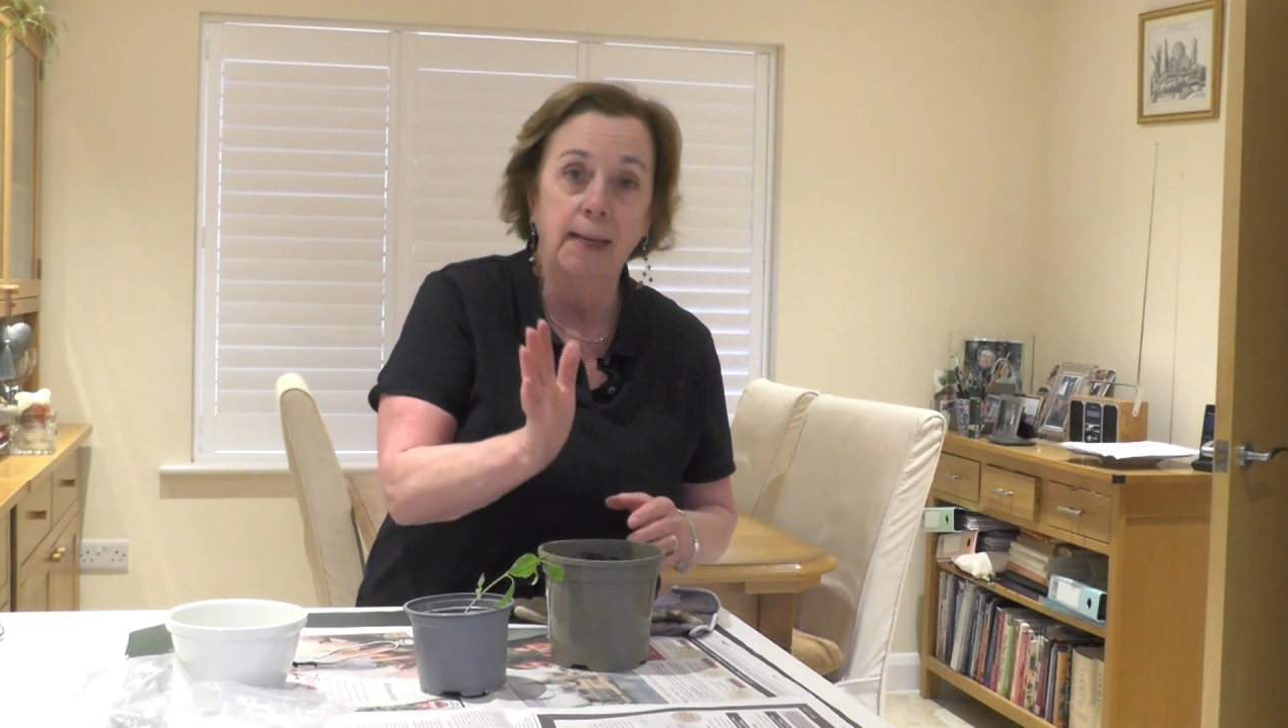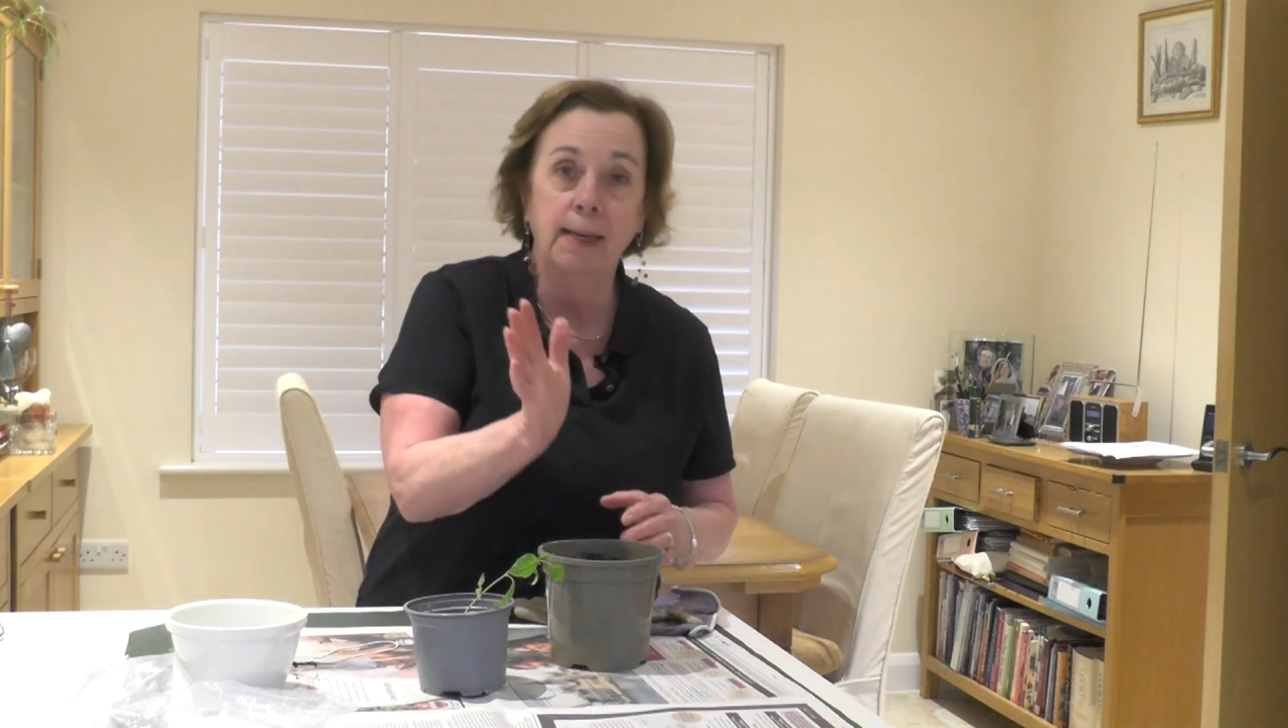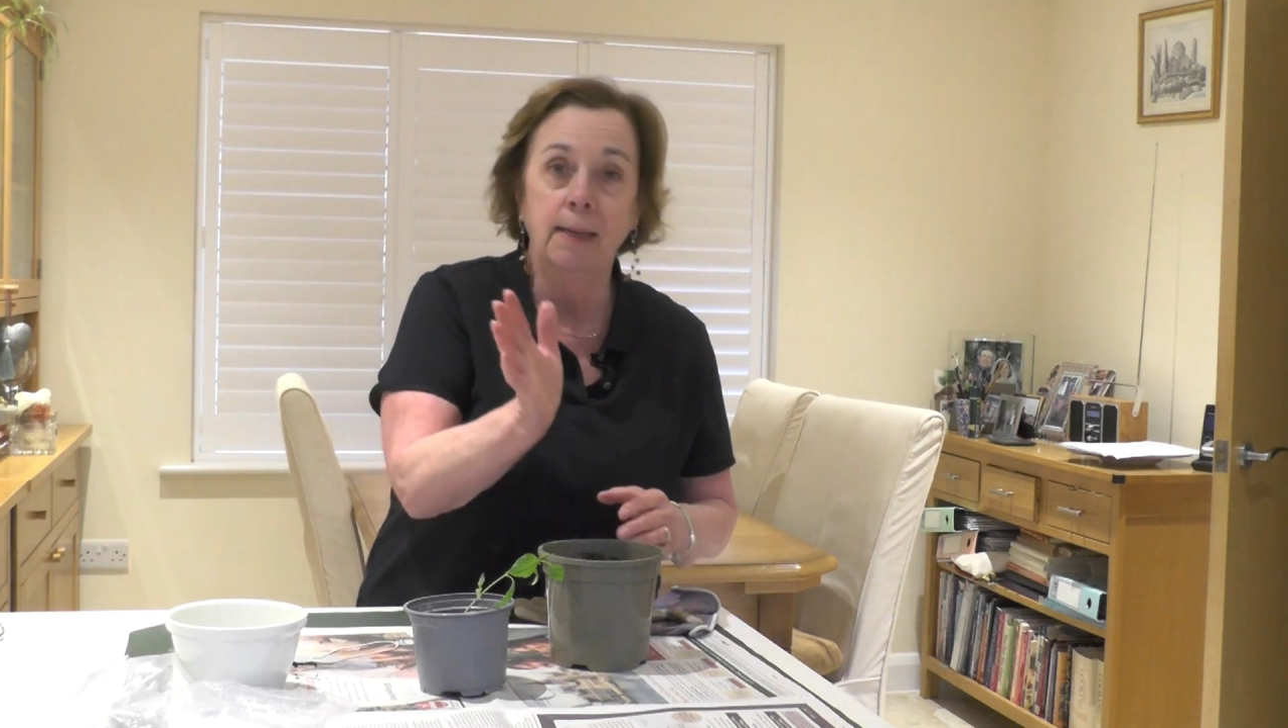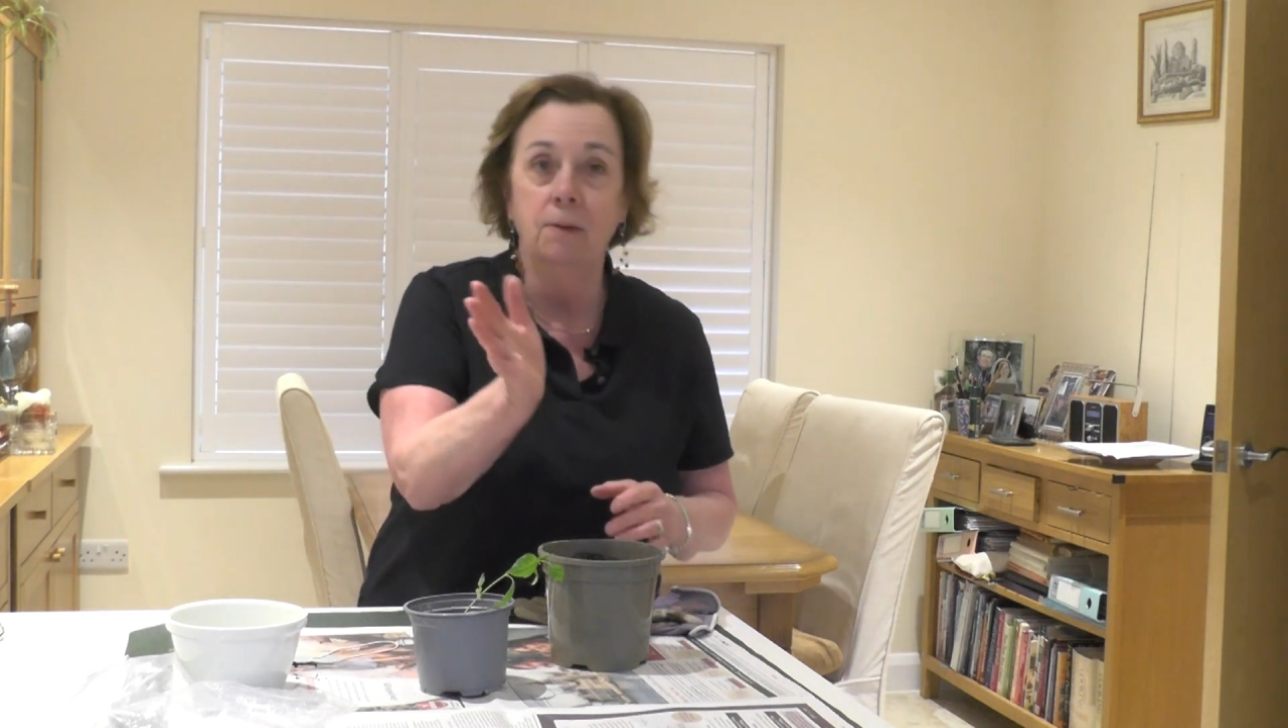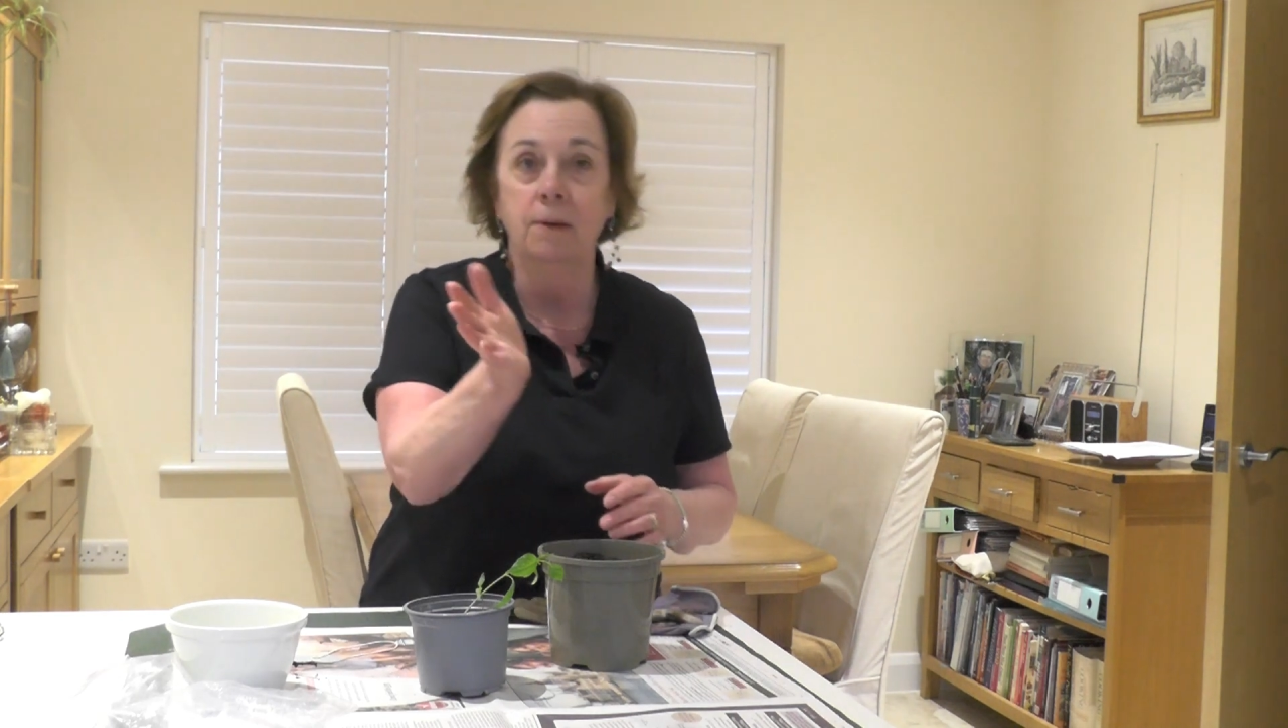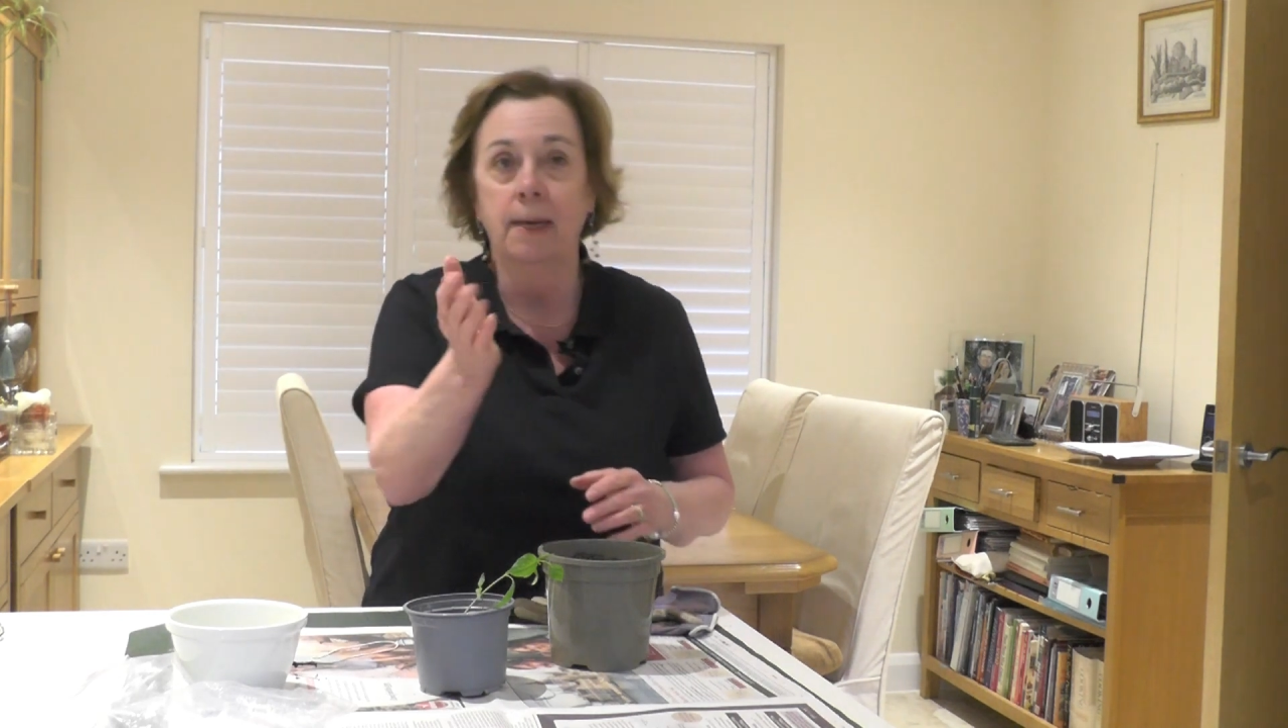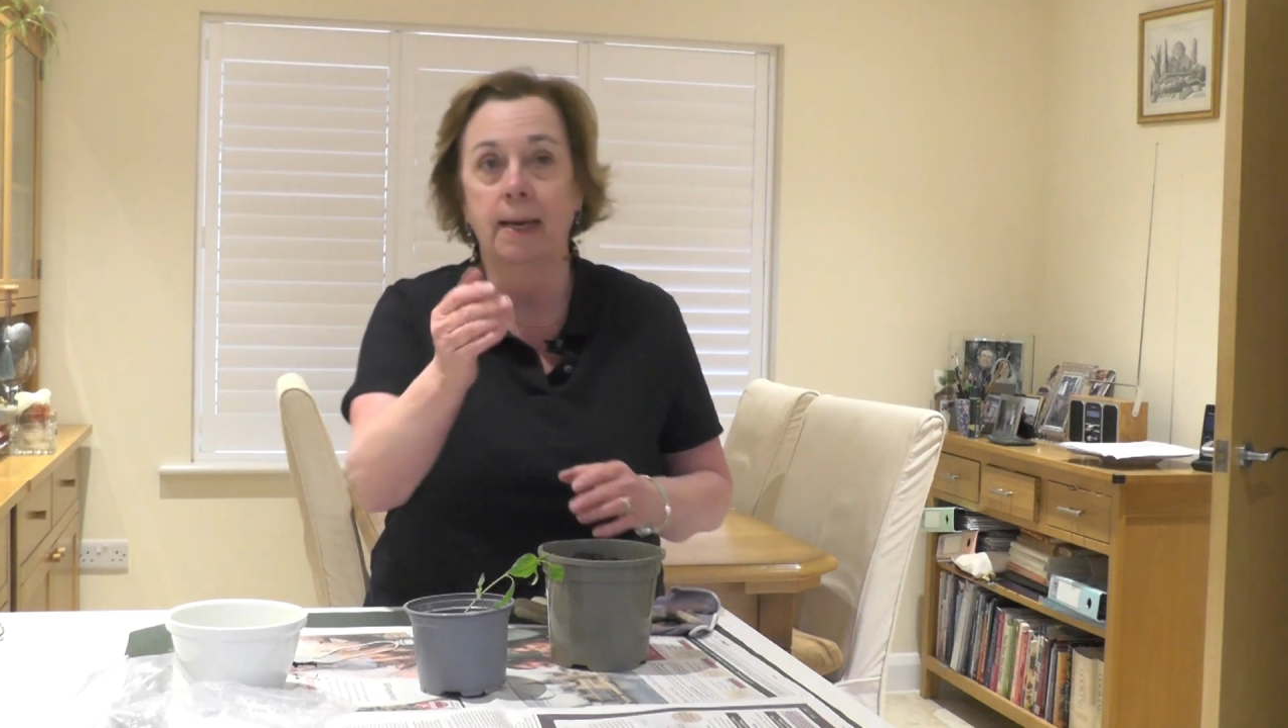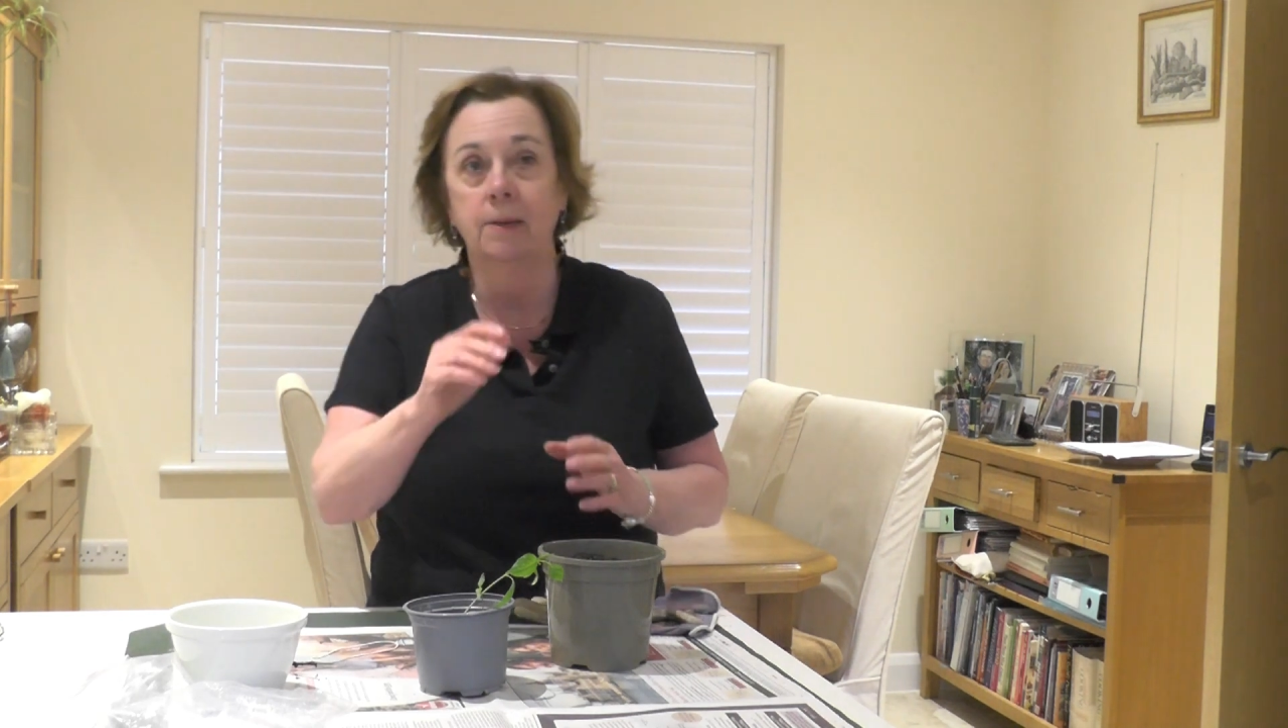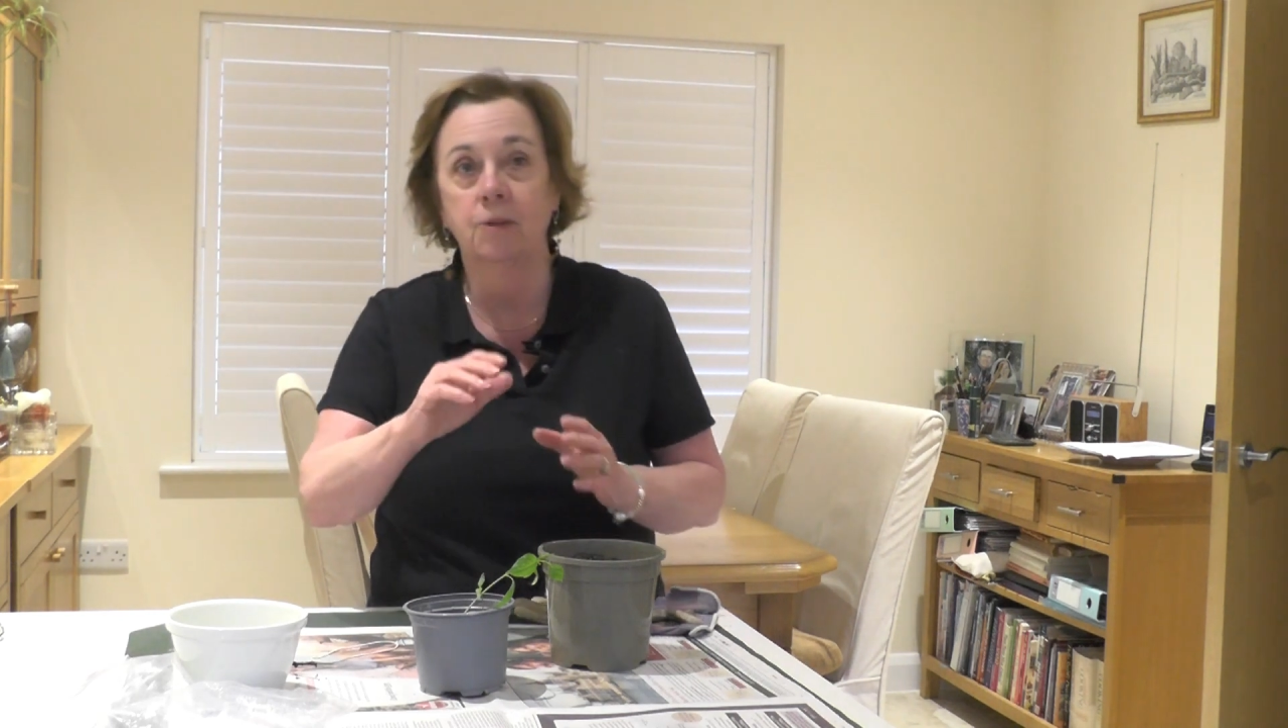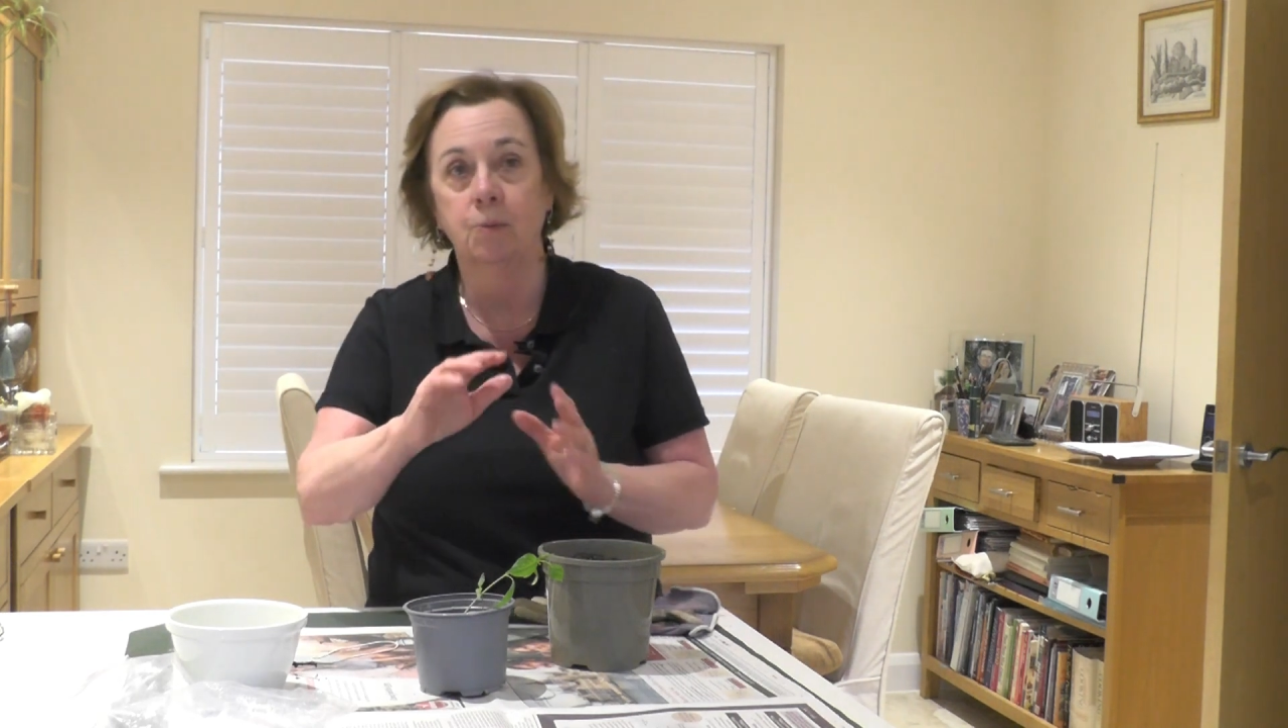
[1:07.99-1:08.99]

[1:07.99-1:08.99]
elongate